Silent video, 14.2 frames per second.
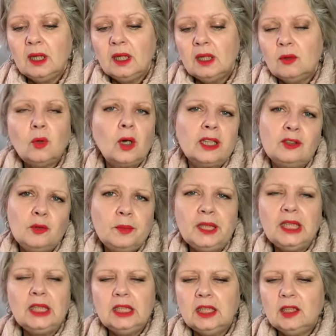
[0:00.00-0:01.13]
or at the
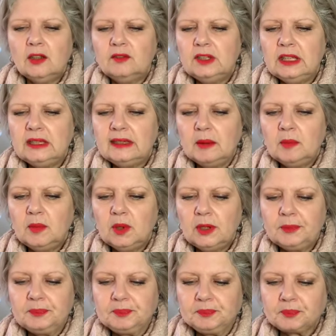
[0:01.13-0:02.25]
beginning of December,
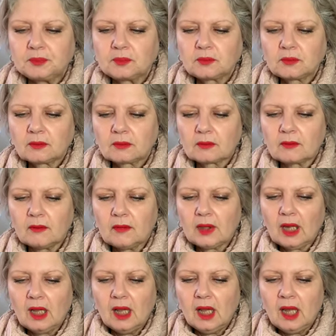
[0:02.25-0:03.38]

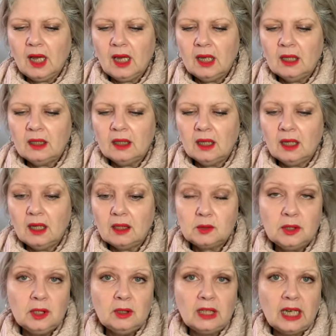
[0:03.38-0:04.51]
I
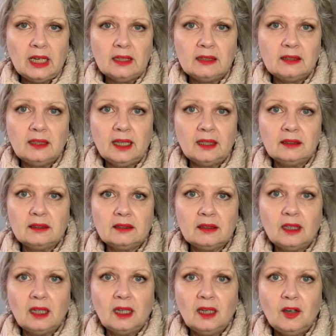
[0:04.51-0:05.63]
realized that
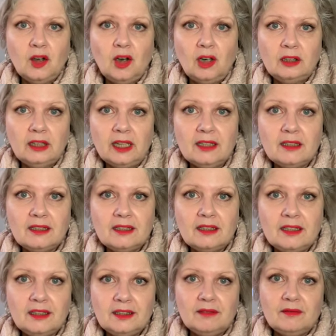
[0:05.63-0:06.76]
on
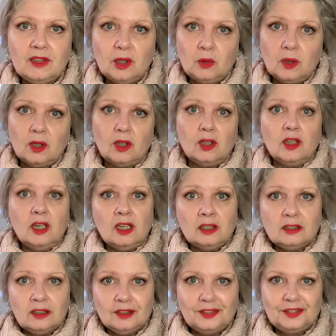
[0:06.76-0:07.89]
Etsy there were a
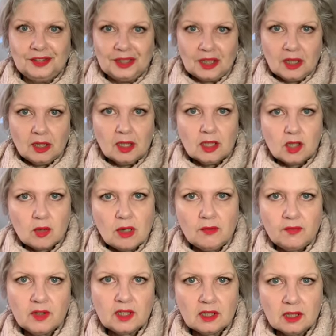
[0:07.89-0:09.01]
lot of
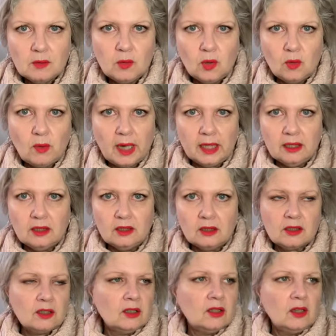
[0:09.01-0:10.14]
Swifts and ball
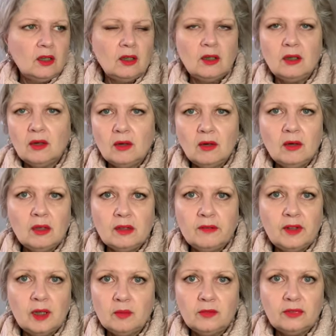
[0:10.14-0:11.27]
winders, all of
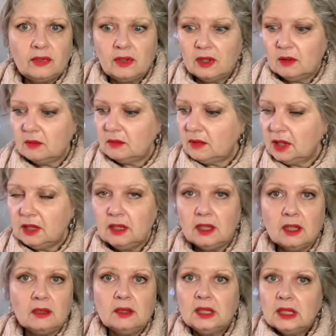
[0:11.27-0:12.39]
them from India.
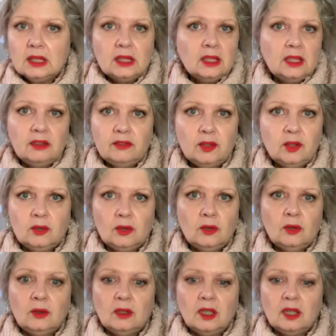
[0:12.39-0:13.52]
Even
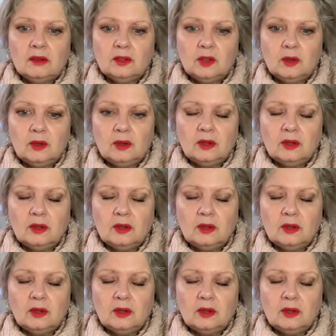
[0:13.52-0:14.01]
though the